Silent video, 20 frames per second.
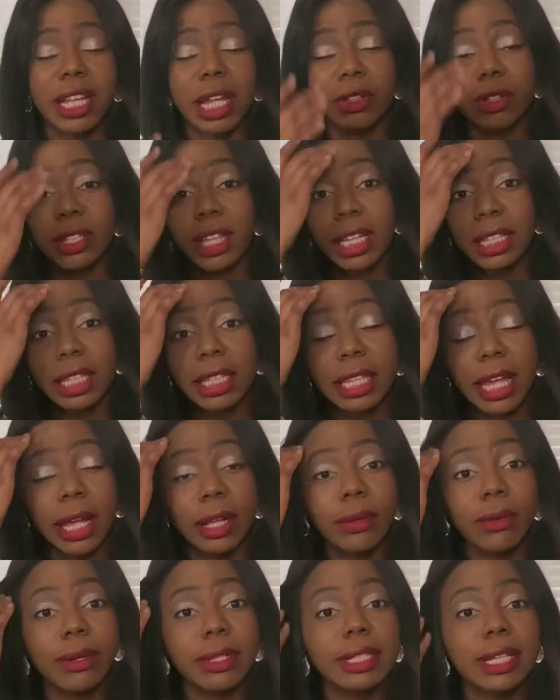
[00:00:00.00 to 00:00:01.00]
Another thing I
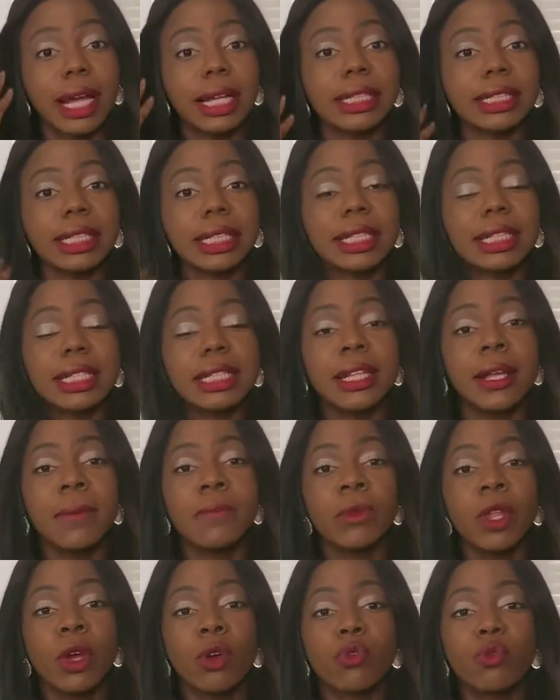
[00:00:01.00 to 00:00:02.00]
looked at is
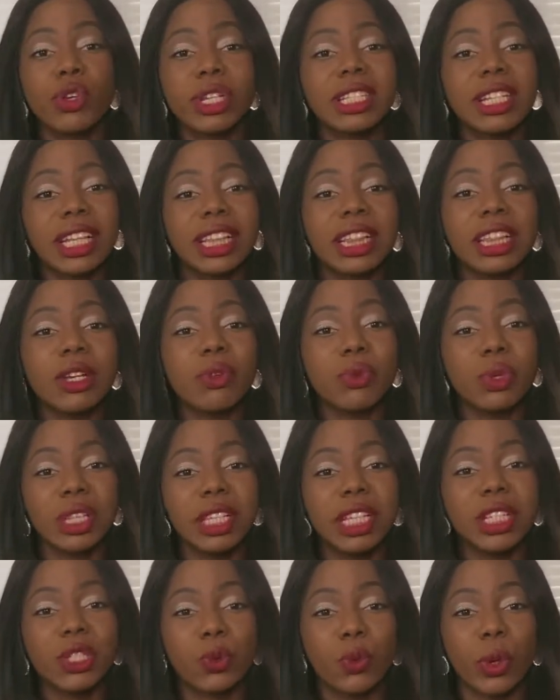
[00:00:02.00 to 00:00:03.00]
recently
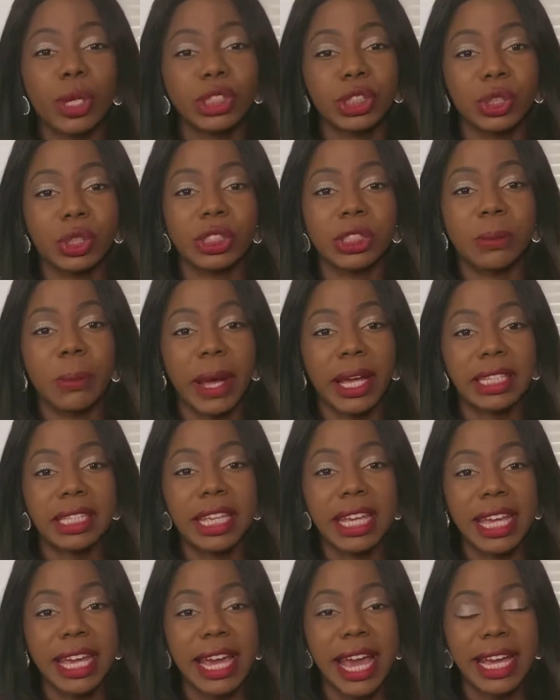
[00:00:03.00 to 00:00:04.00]
released questions by the
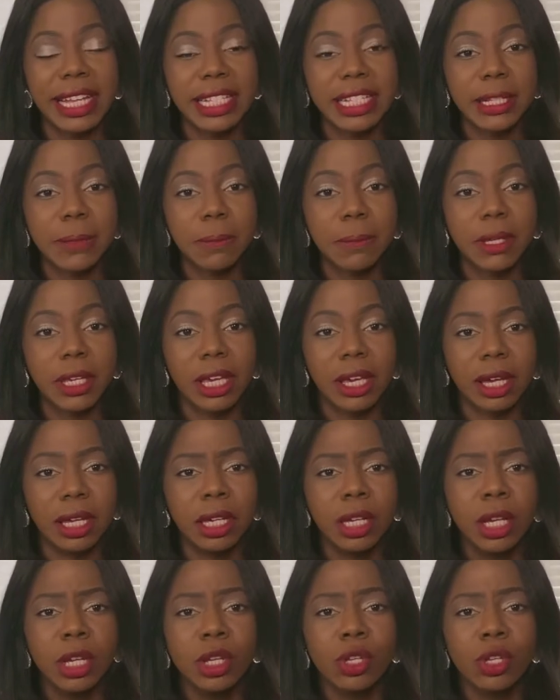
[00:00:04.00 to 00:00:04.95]
AICPA.